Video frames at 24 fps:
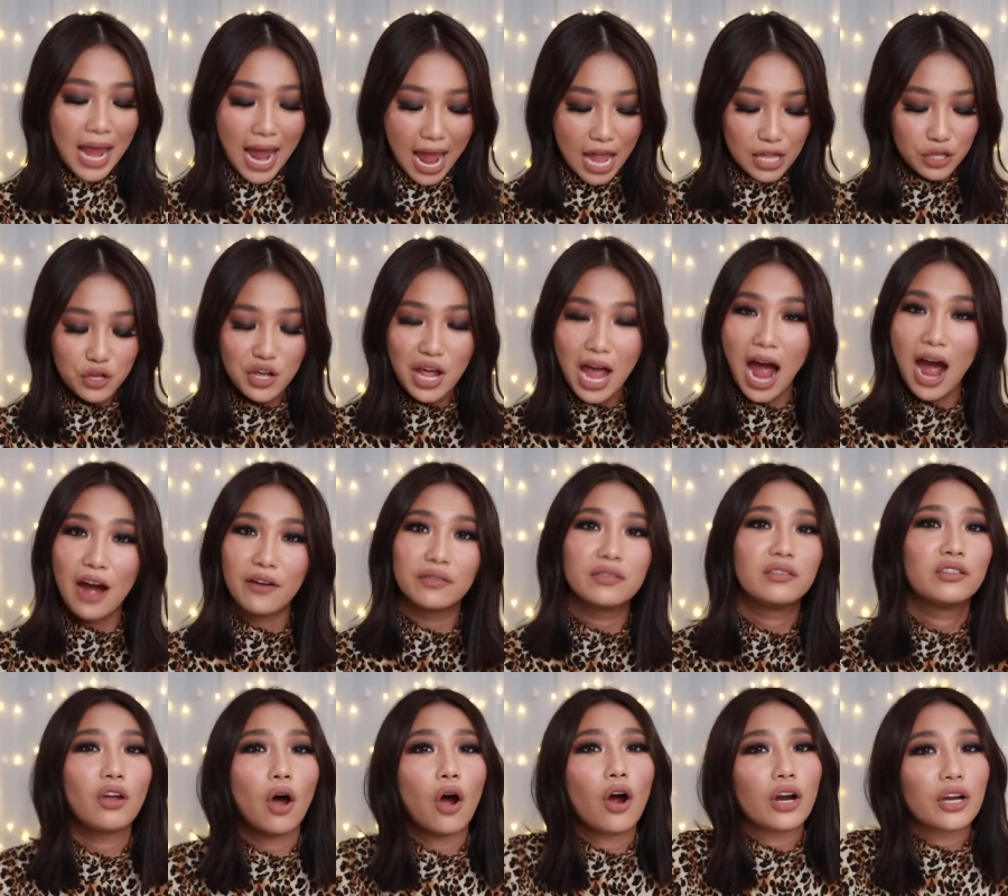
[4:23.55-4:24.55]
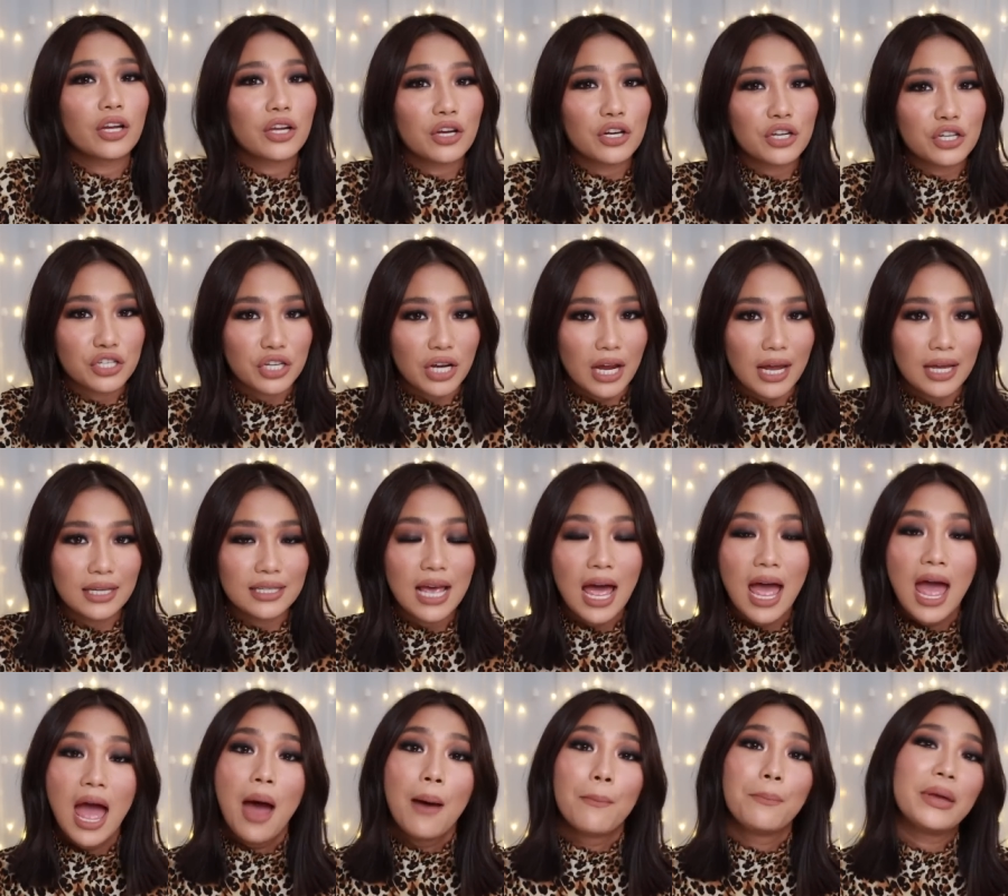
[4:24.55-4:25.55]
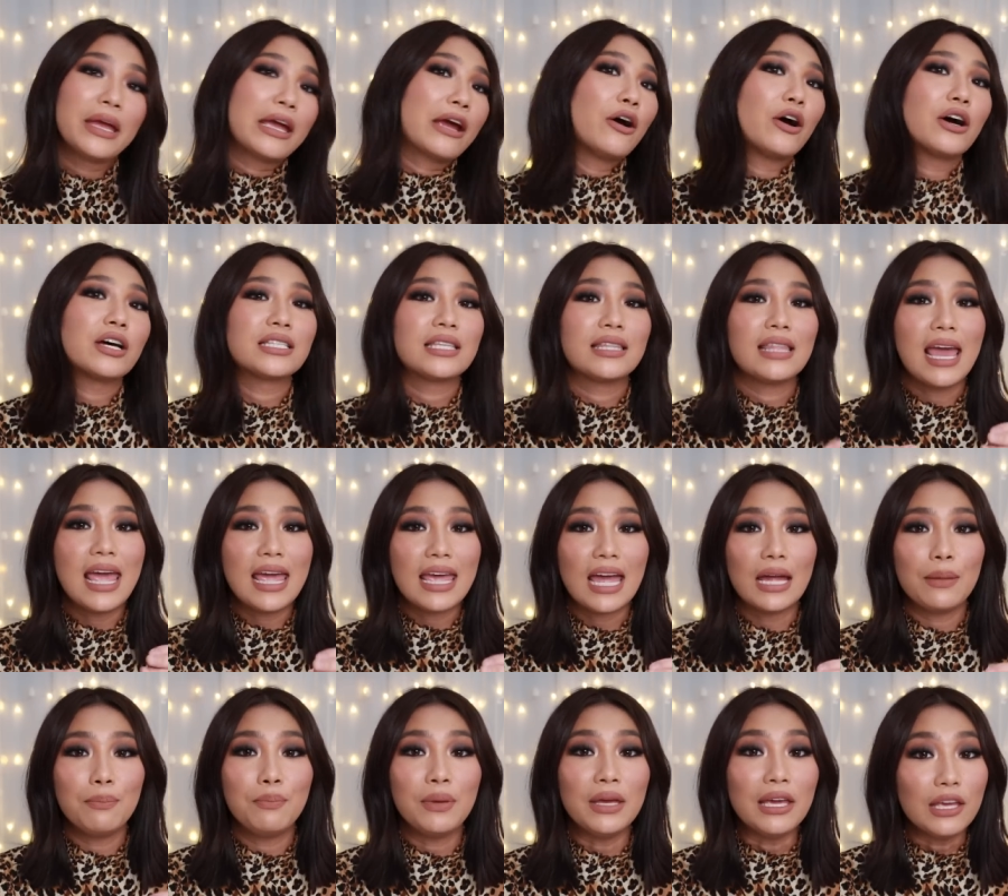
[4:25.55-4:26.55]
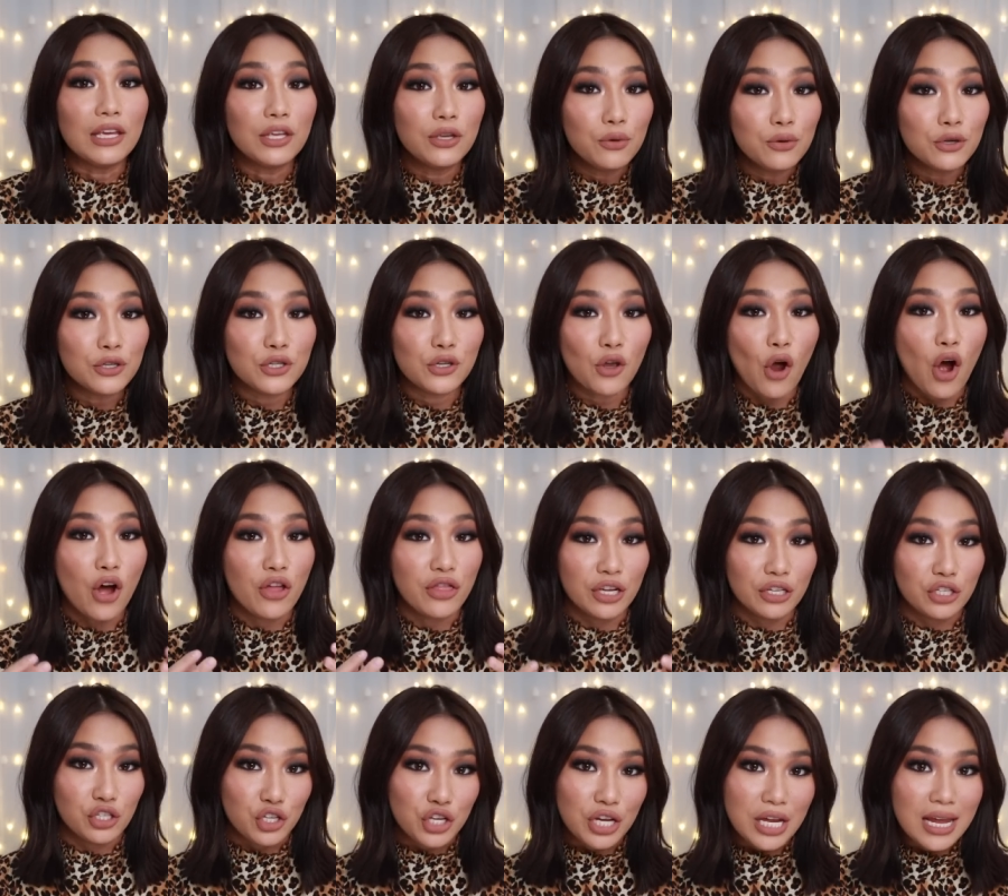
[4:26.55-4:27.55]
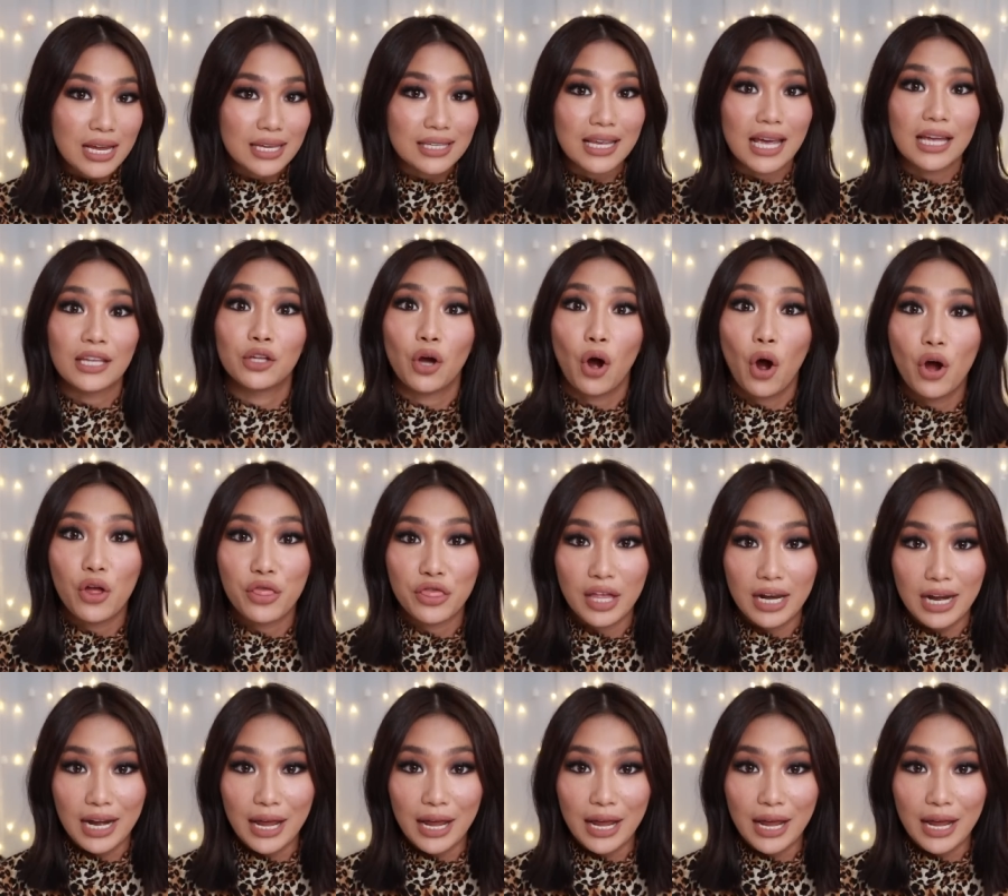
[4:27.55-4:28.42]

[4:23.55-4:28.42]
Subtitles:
And you have darker shades because they can be used on the cheeks and on the